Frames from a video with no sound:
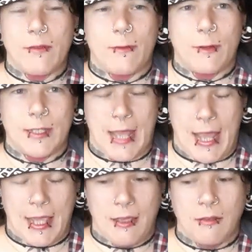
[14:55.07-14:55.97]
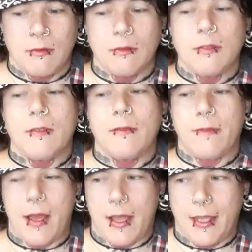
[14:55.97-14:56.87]
it for a day,
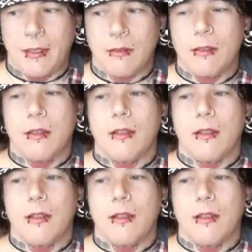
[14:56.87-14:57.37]
fine.